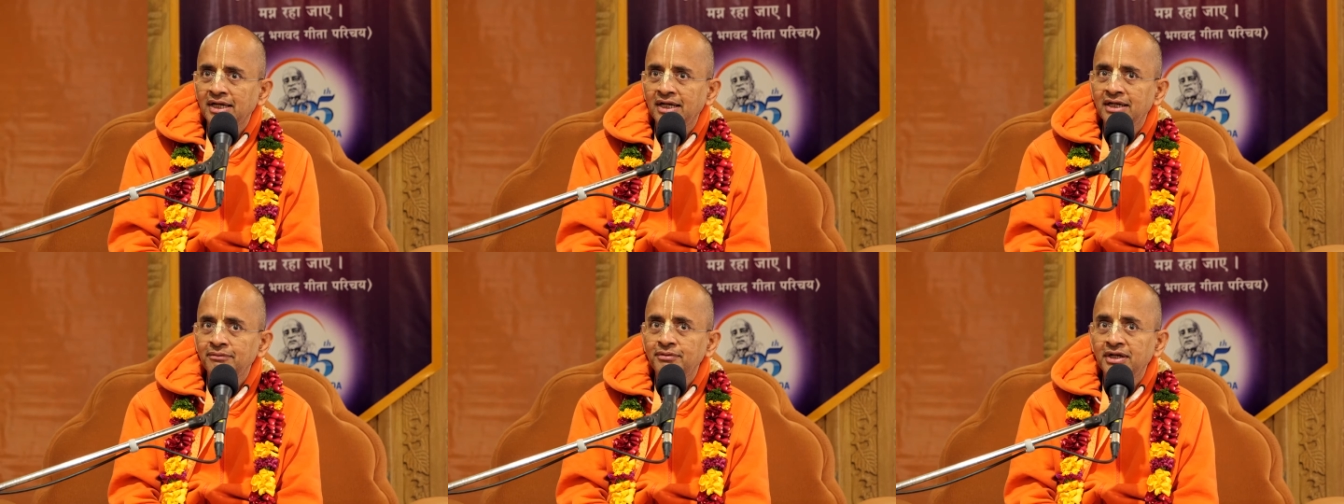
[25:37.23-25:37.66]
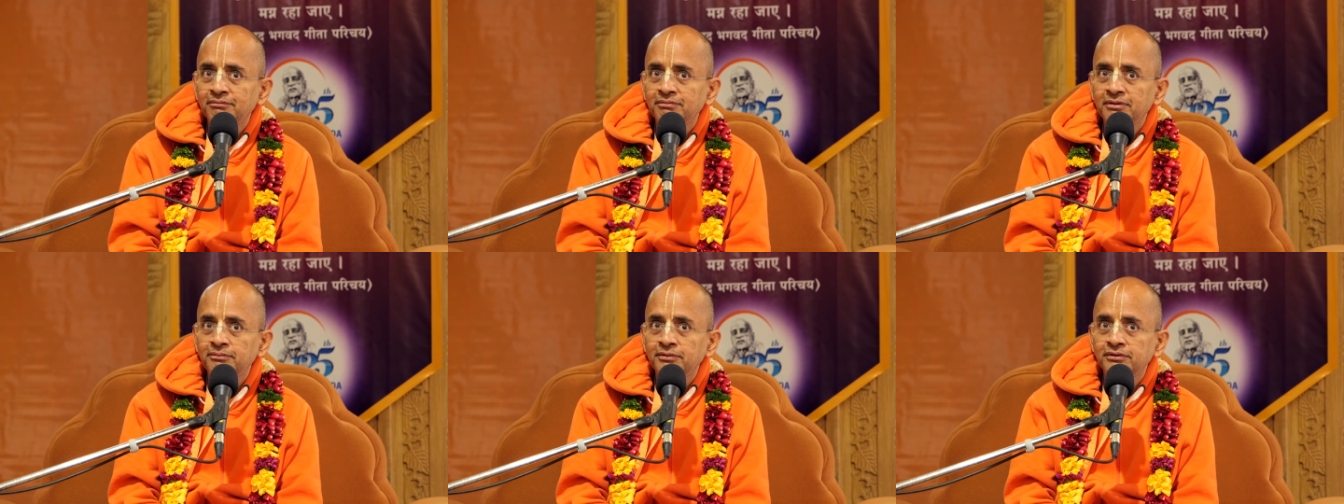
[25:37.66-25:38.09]
Can I
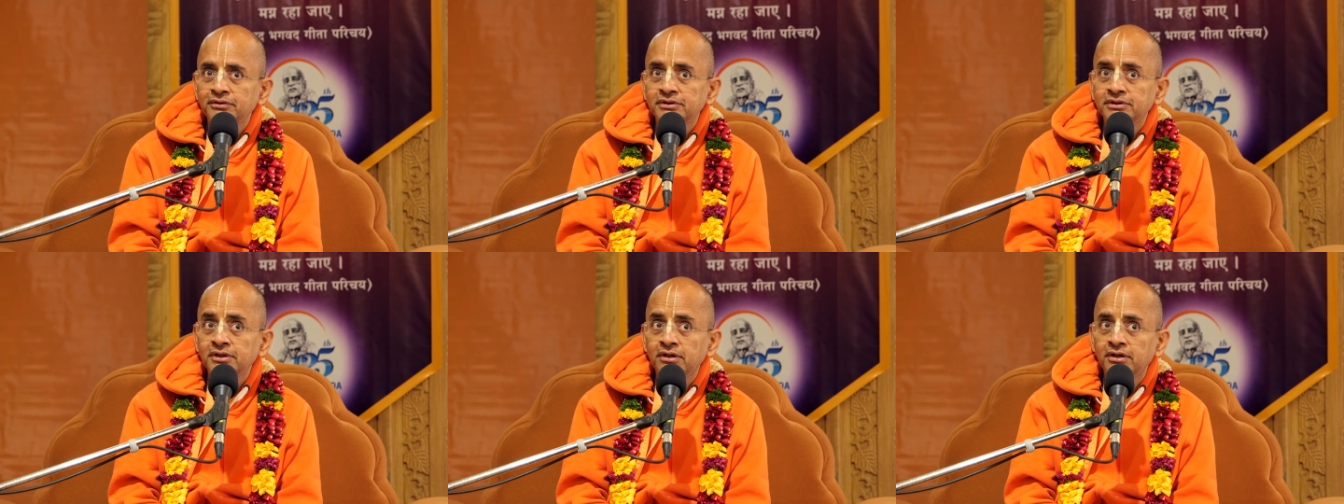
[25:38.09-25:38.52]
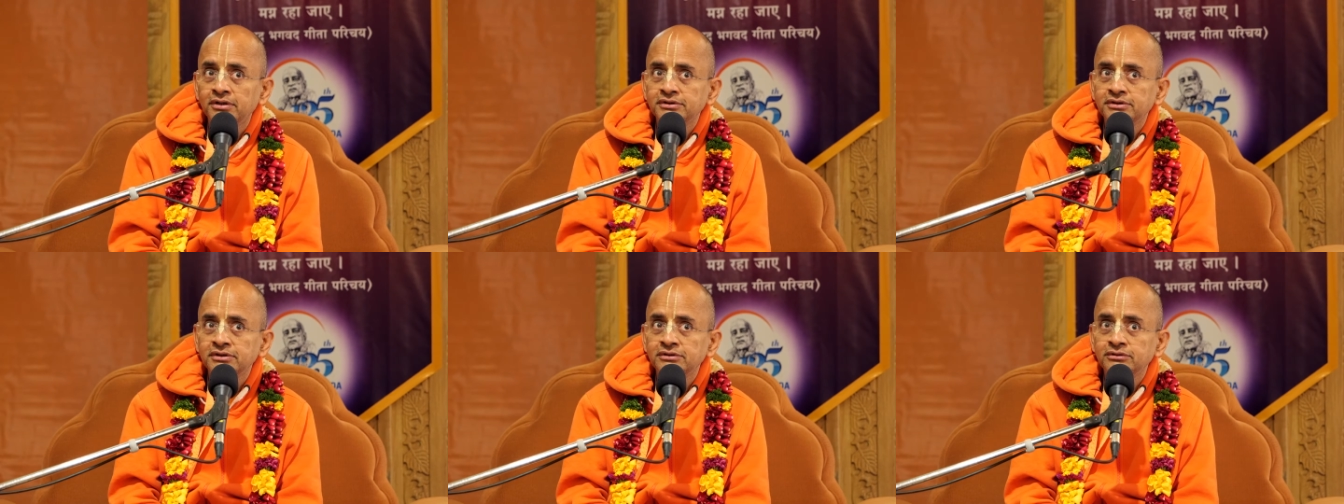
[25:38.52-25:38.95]
bring people to Krishna
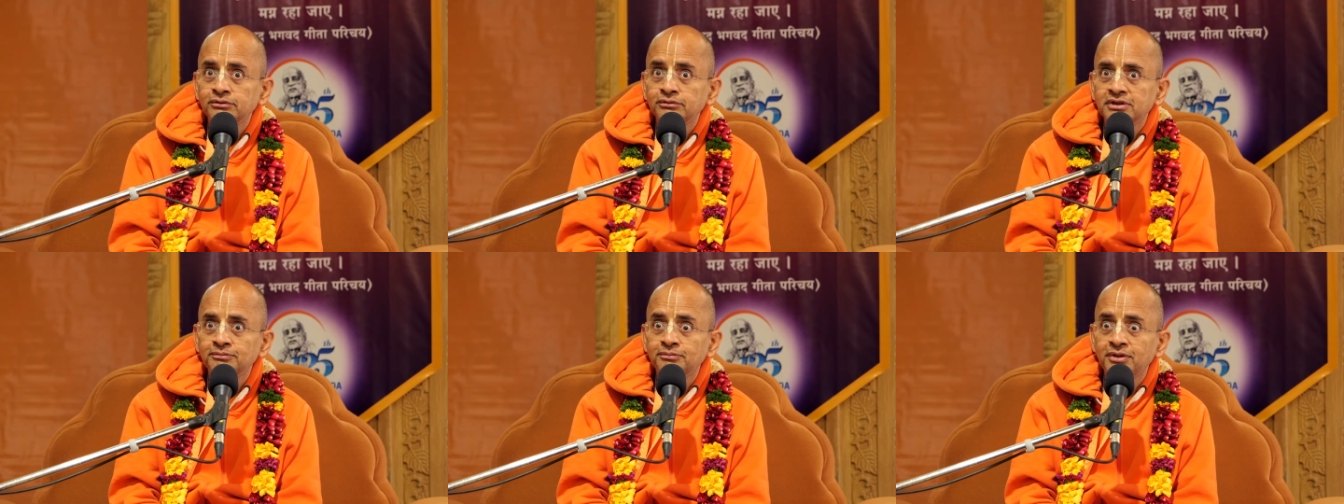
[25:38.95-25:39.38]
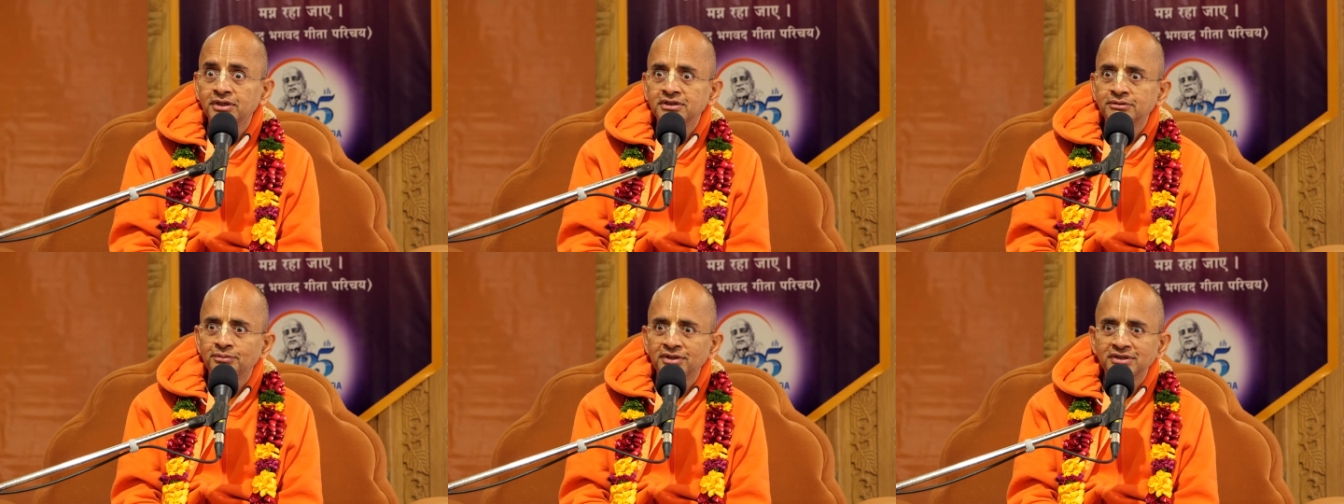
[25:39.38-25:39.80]
consciousness through this
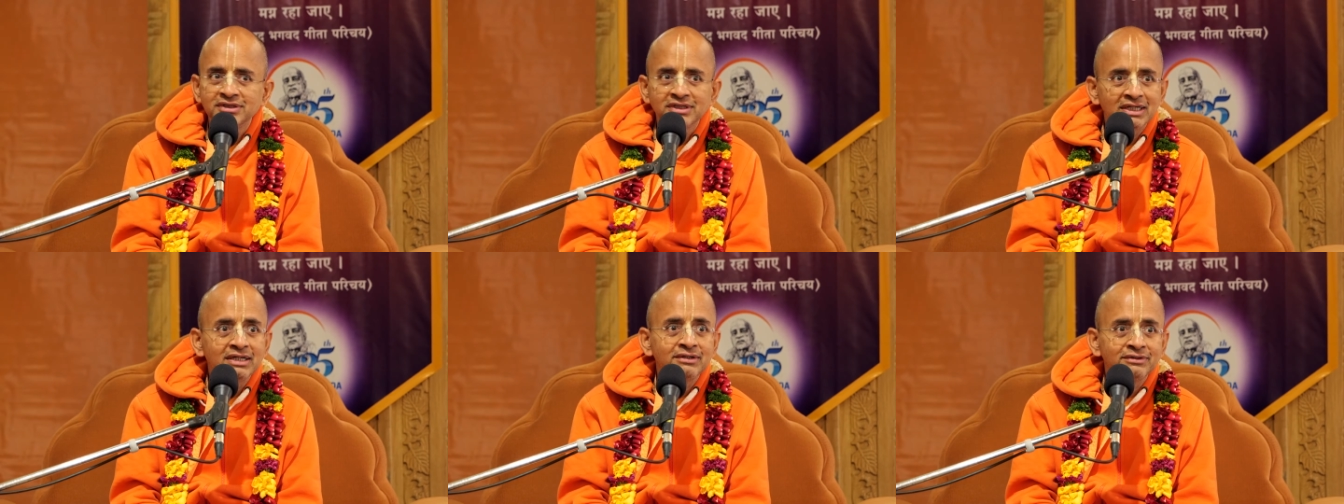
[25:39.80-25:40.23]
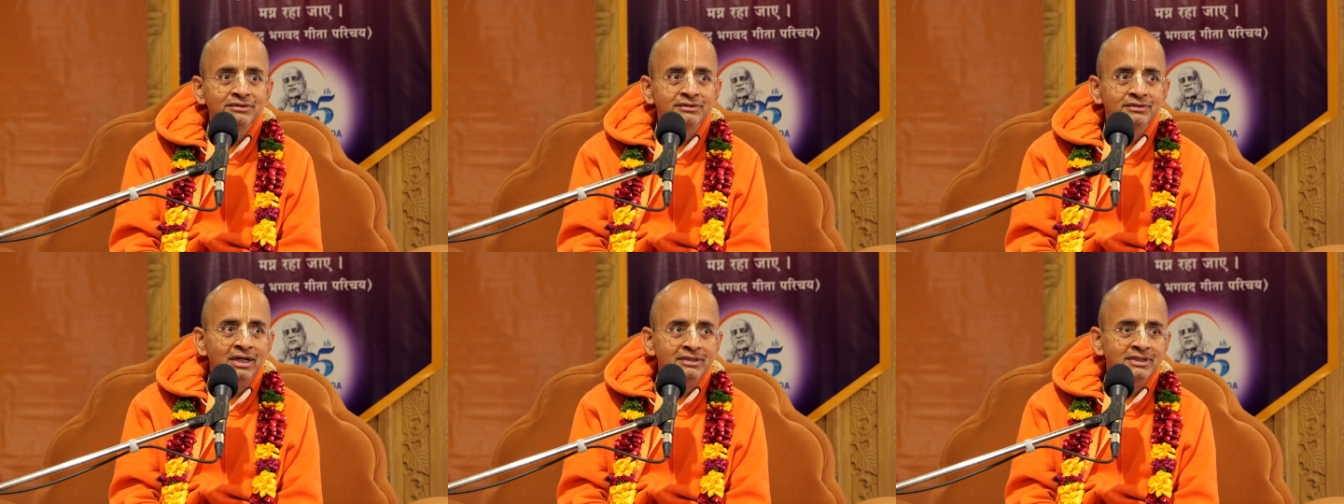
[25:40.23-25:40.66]
bridge preaching?
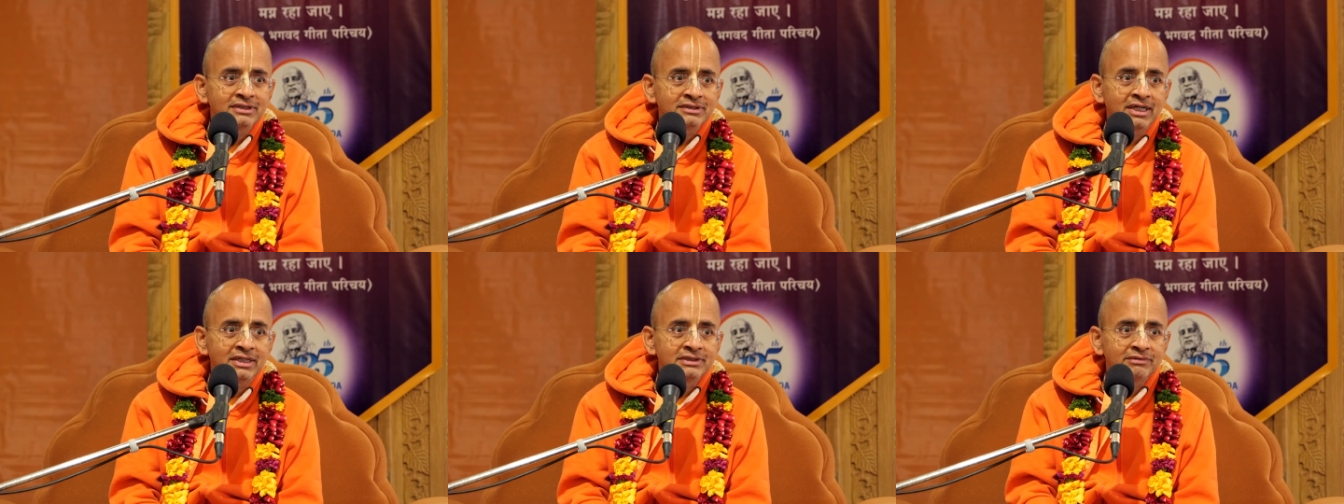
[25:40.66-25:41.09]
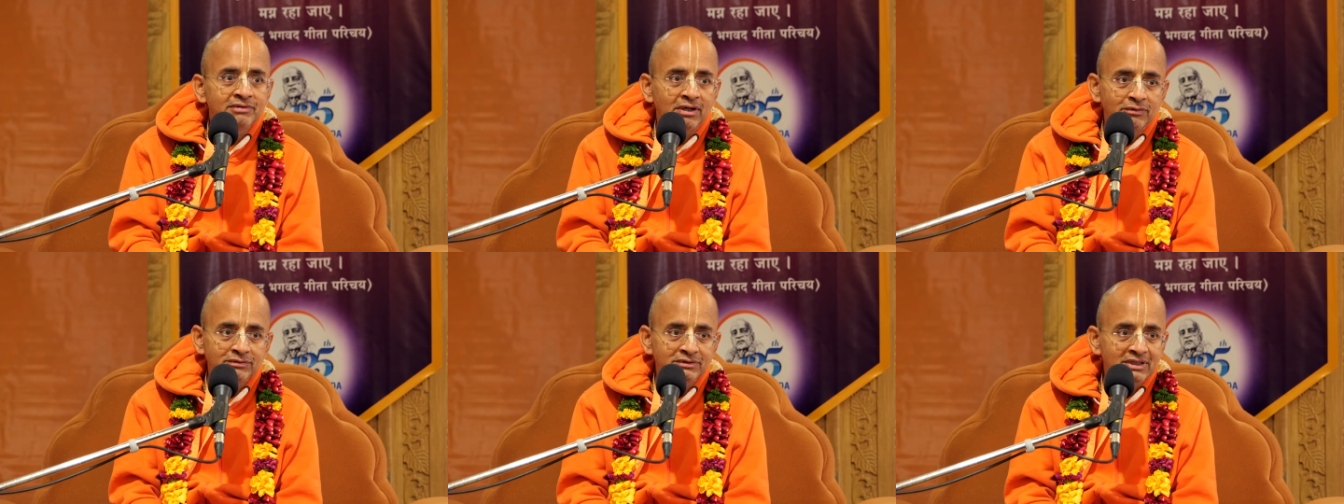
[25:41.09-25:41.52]
And such kinds of
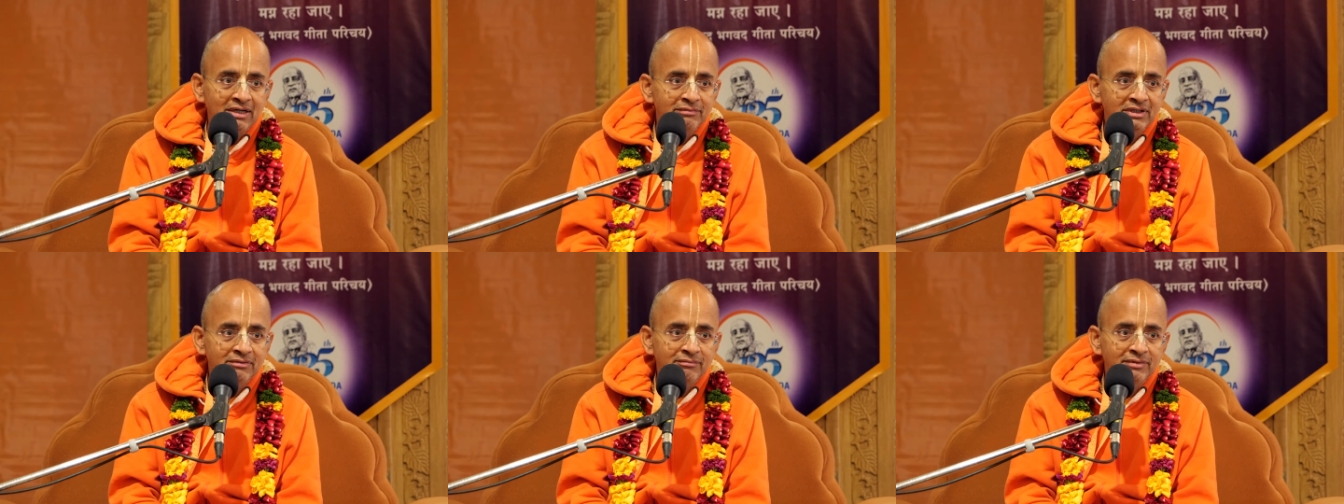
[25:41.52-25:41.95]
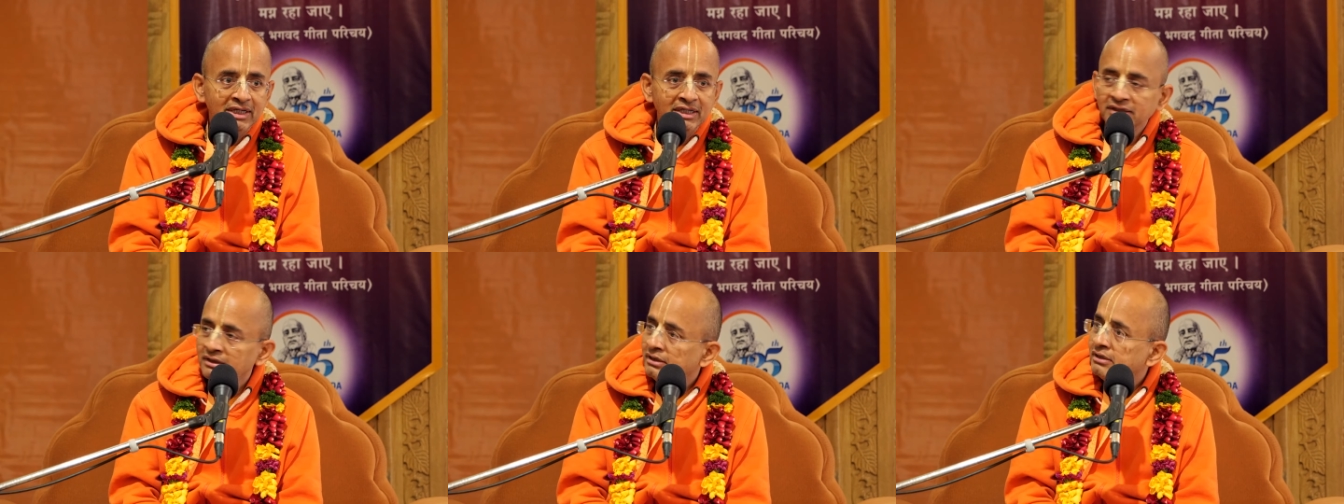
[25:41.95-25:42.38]
doubts come in the
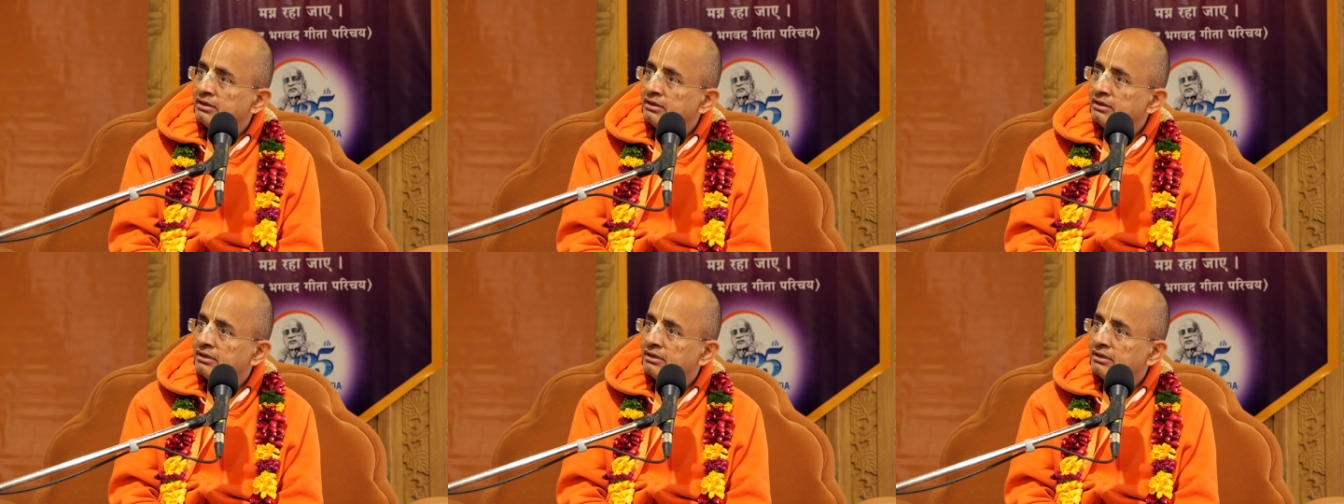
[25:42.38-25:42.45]
mind.